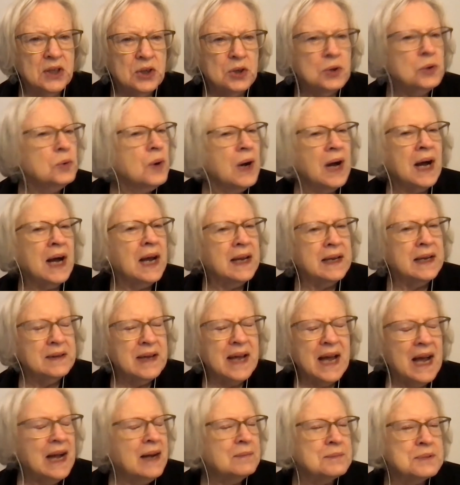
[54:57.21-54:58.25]
who I
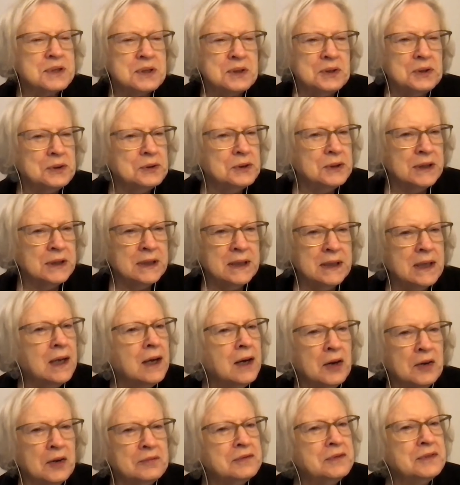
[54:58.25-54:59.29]
absolutely
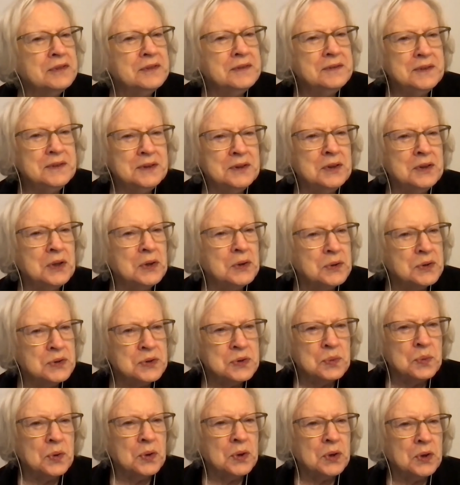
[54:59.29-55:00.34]
love,
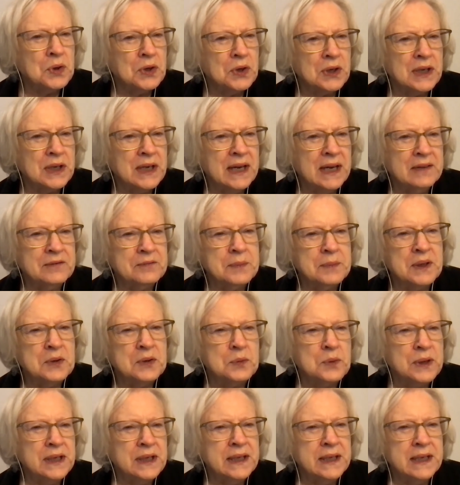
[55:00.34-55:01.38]
whose work I've
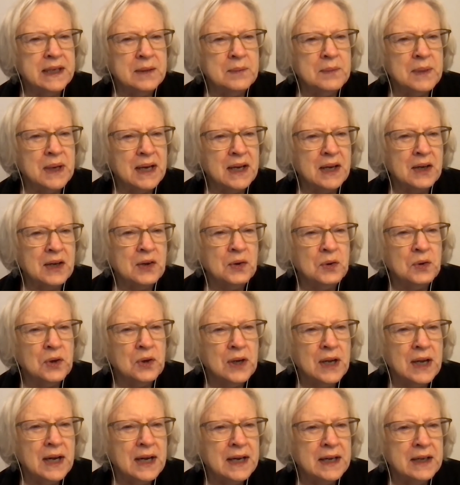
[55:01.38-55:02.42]
been reading my whole
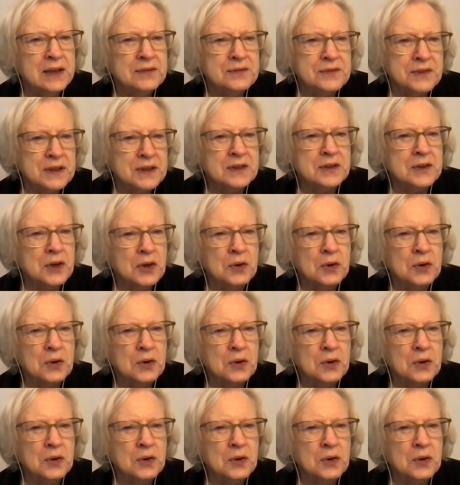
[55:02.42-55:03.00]
life, or